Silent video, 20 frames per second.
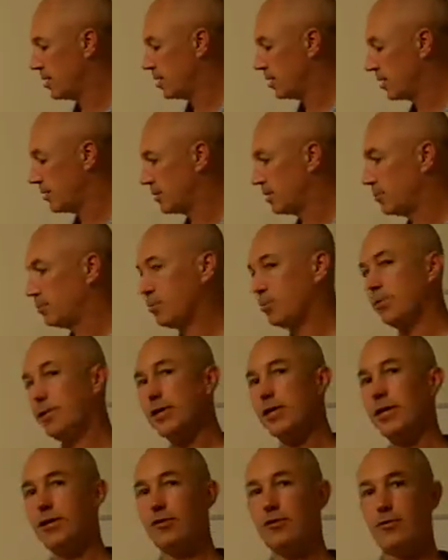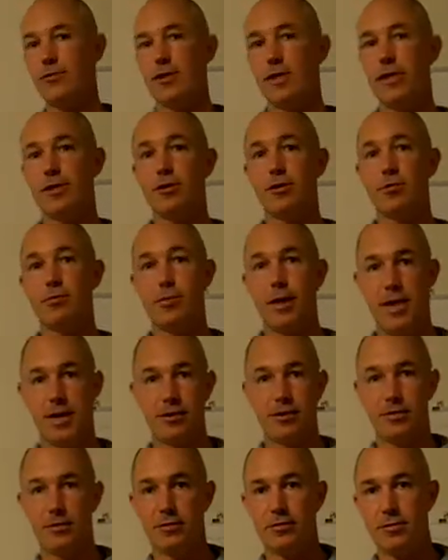Simply because with a good
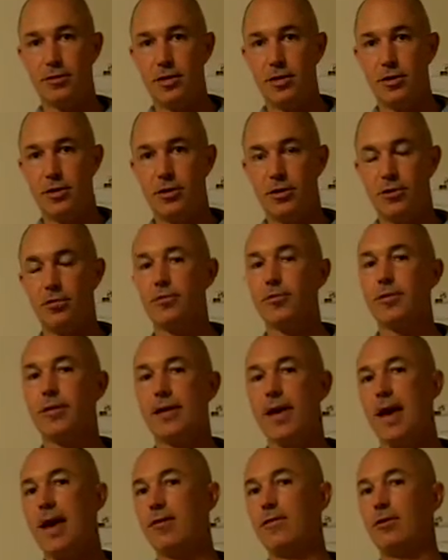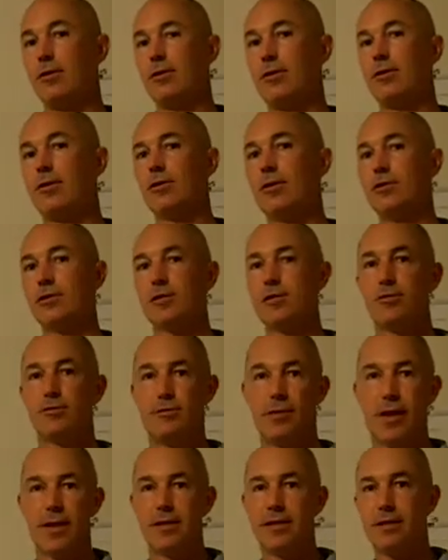bank loan, you really have all these
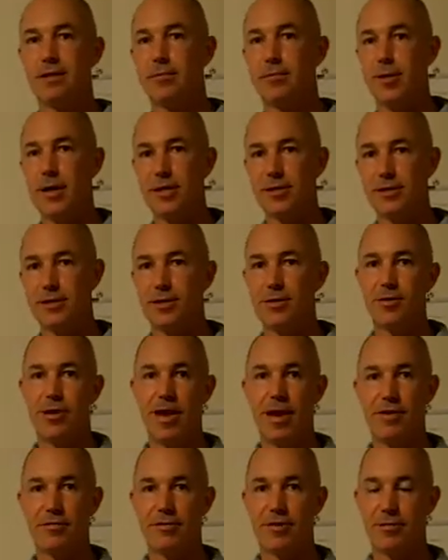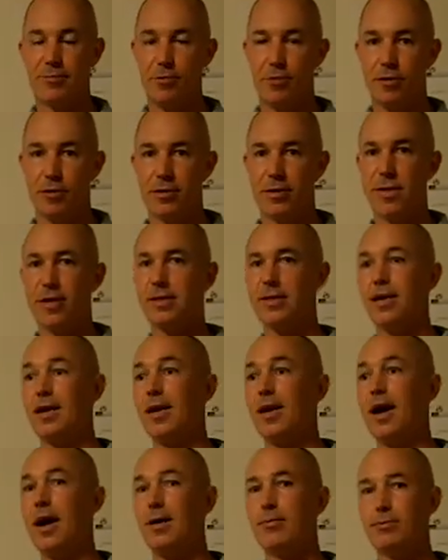rights that the banks don't have anymore,
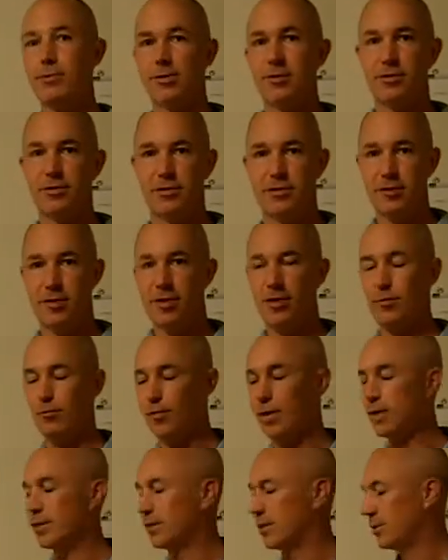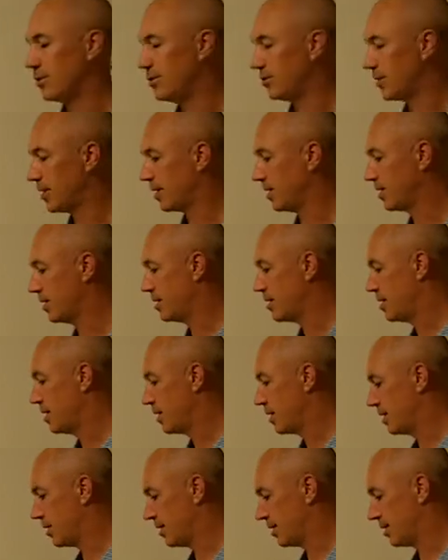and options and ways that you can
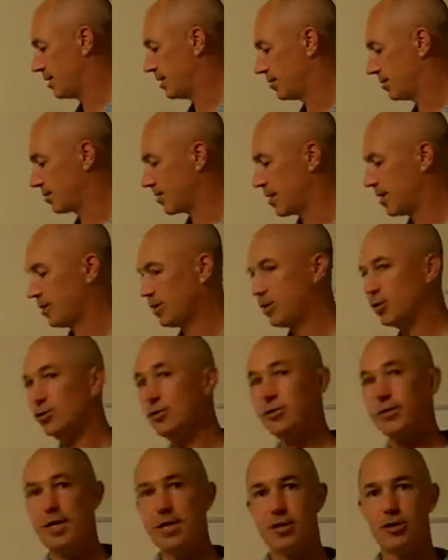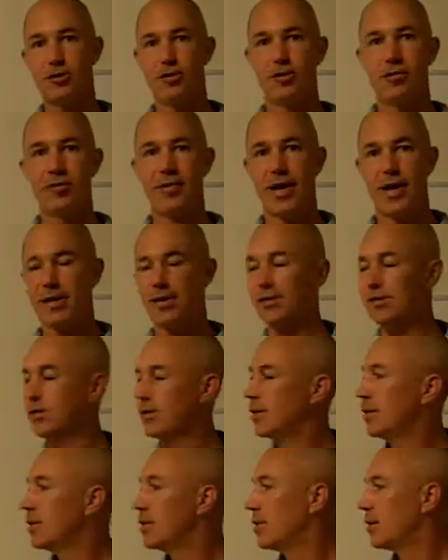kind of use that to your
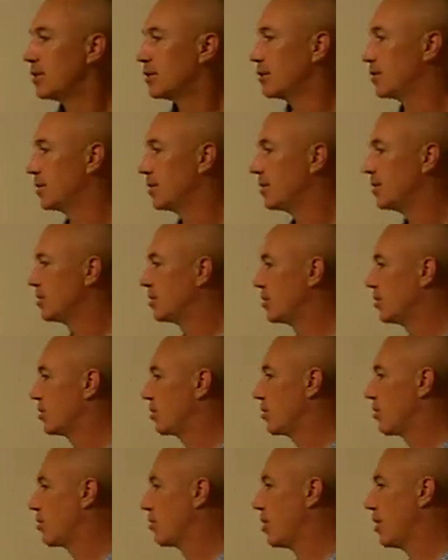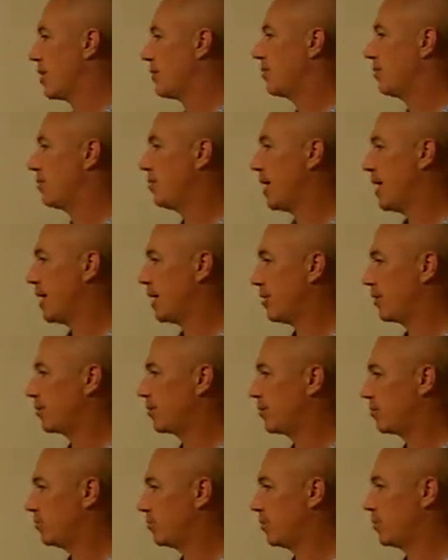advantage. So let's go right off the bat
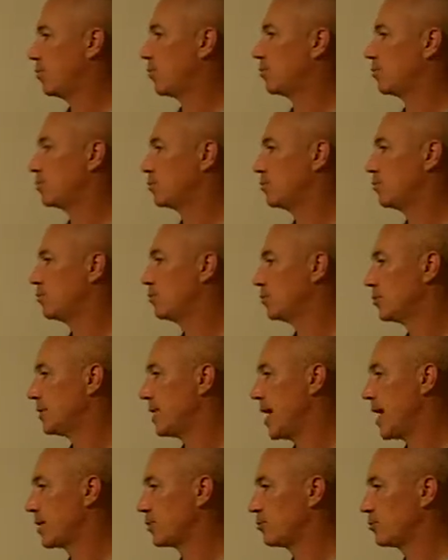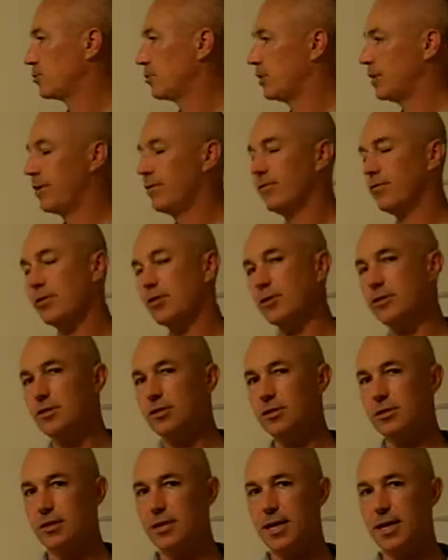here with school tax relief, and this
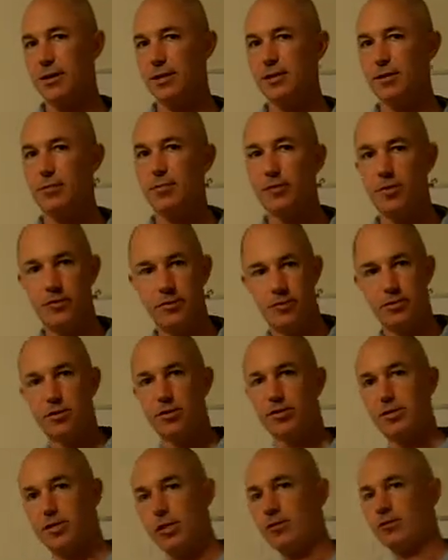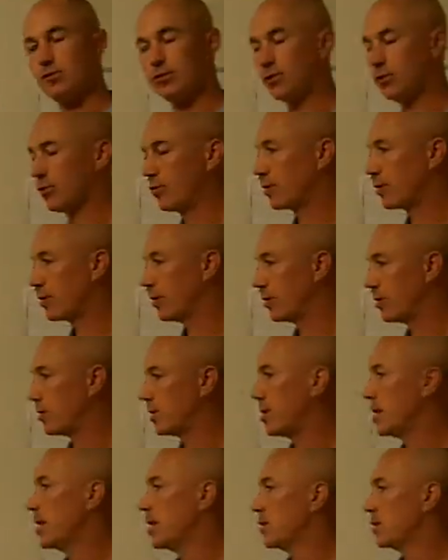is again something for just central New York
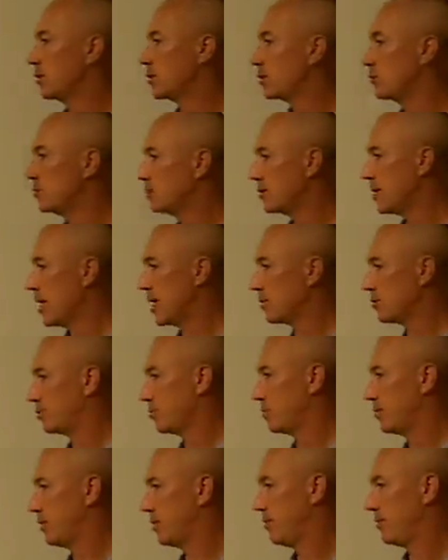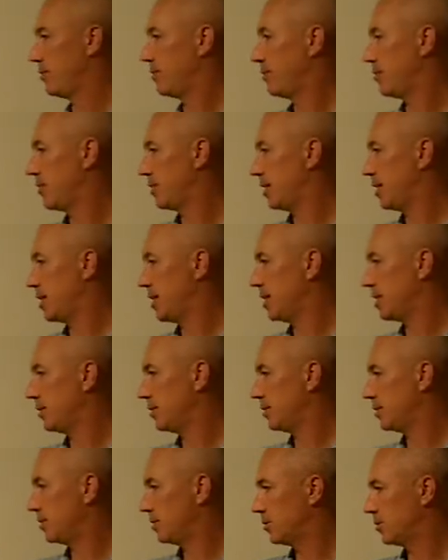here. School tax relief
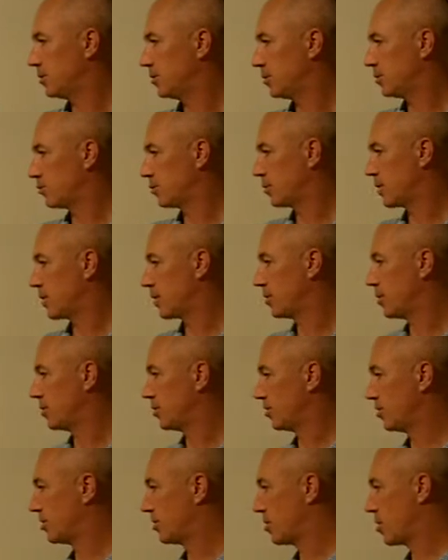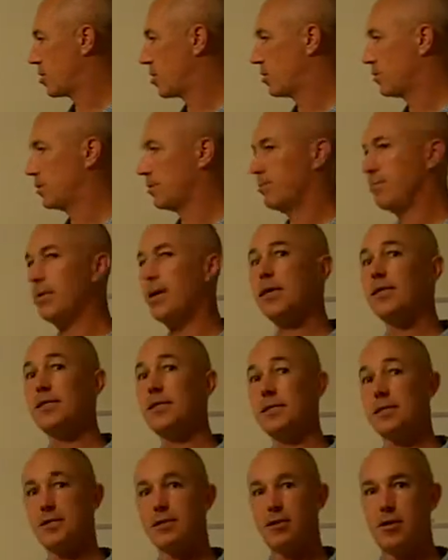is what they call STAR. The
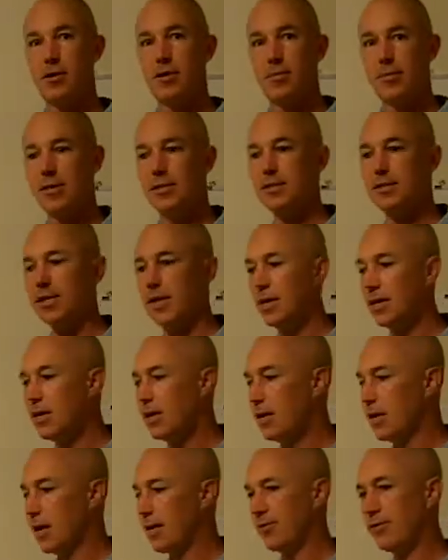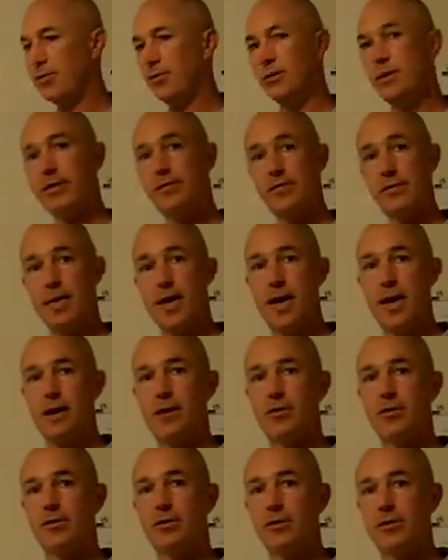basic STAR means that if you live in the
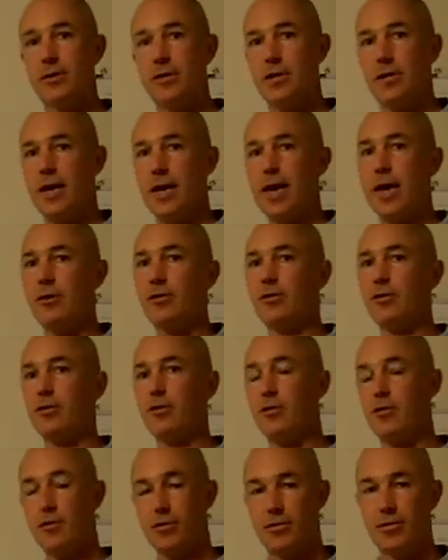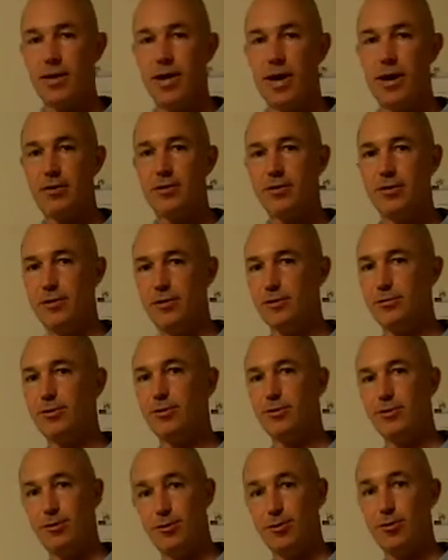house and you're the owner of the house, in other
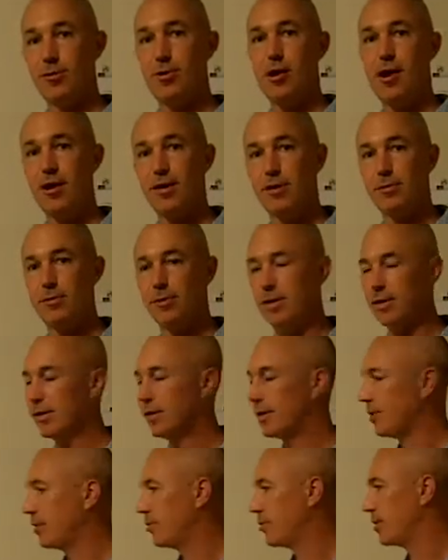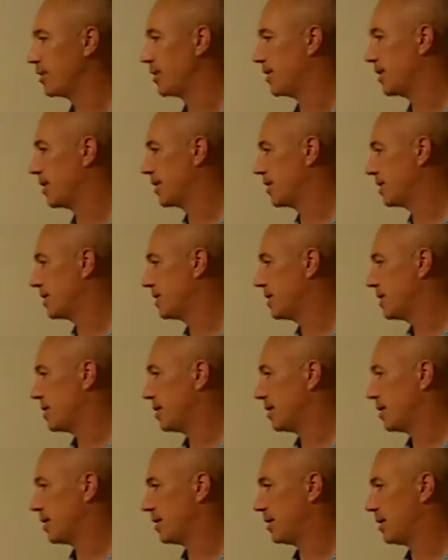words, you're the owner occupant, then you can get
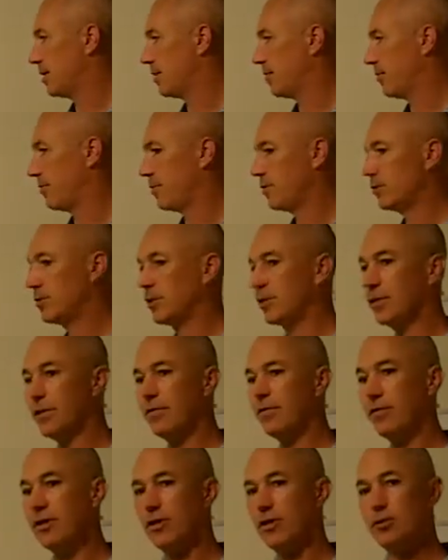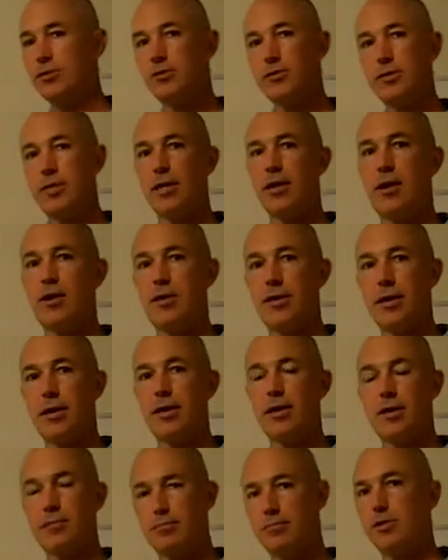a very significant, usually in
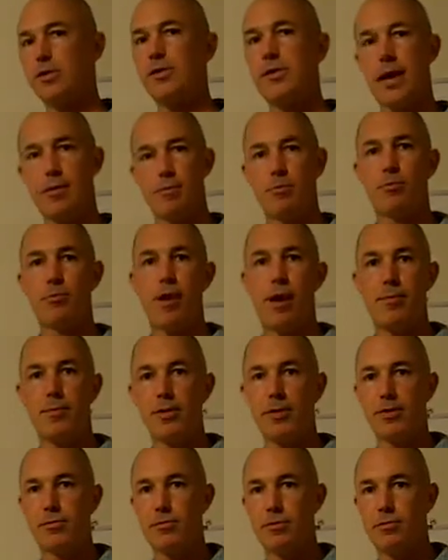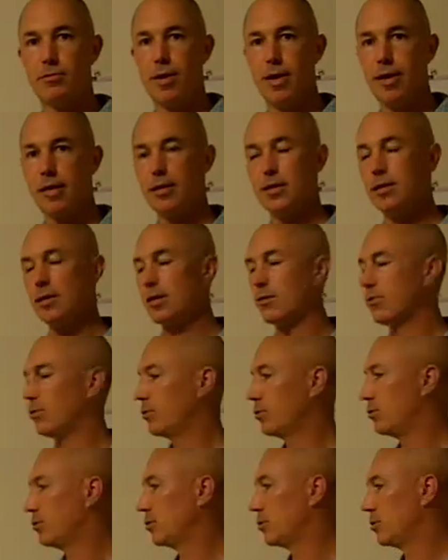the type of properties that we're buying, we're
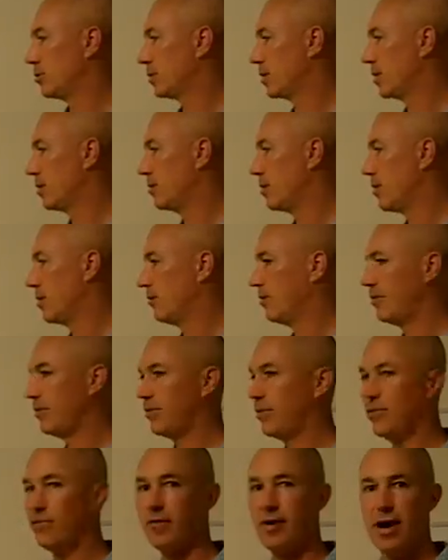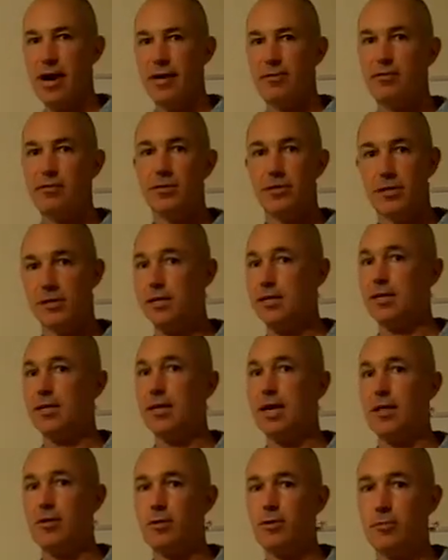usually looking at about a $55 to
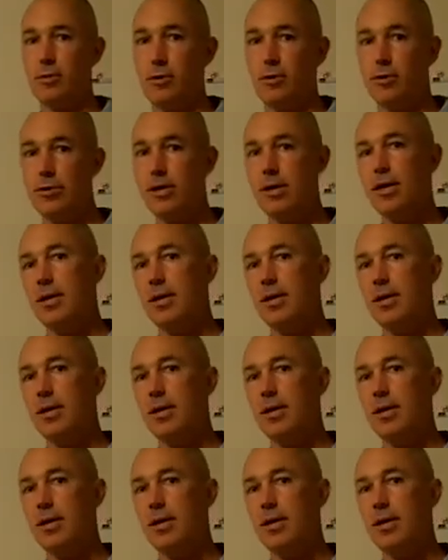$60 a month